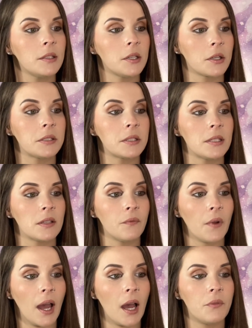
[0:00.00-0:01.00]
during season
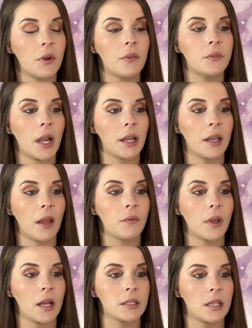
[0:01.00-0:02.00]
5 of 90 Day
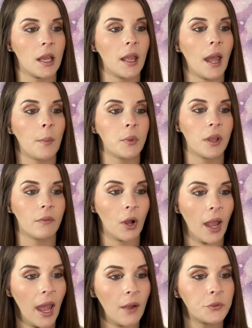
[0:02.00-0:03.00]
Fiancé, Happily
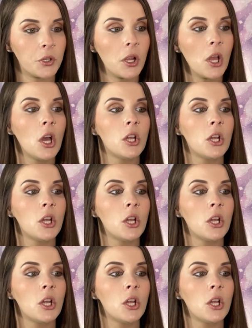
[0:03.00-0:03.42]
Ever After,